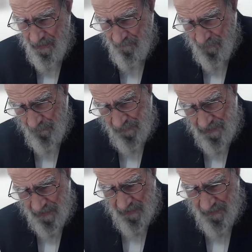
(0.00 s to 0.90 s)
we will
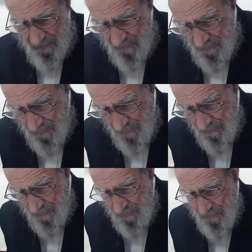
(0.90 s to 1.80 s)
see
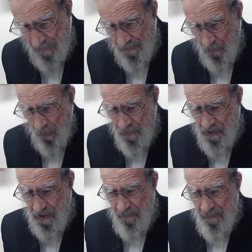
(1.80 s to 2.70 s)
that
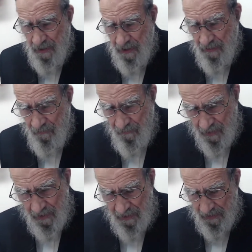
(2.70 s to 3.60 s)
ownership
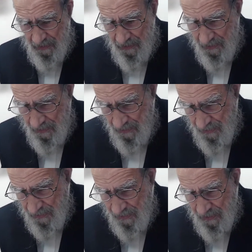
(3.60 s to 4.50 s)
really
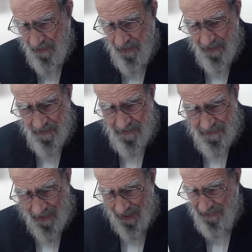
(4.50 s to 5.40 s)
is
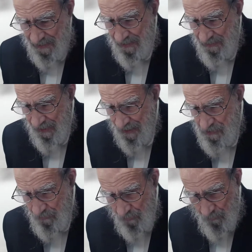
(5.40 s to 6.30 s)
not a
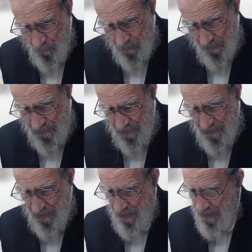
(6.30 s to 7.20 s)
natural
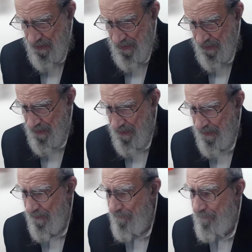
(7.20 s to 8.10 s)
worldly
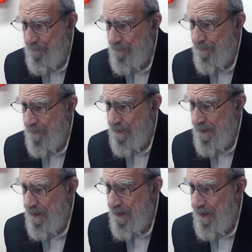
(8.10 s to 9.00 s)
um,
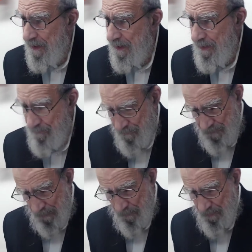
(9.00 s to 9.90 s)
uh,
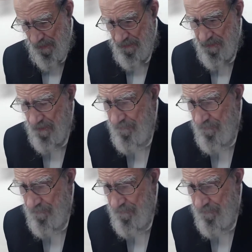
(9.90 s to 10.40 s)
capability.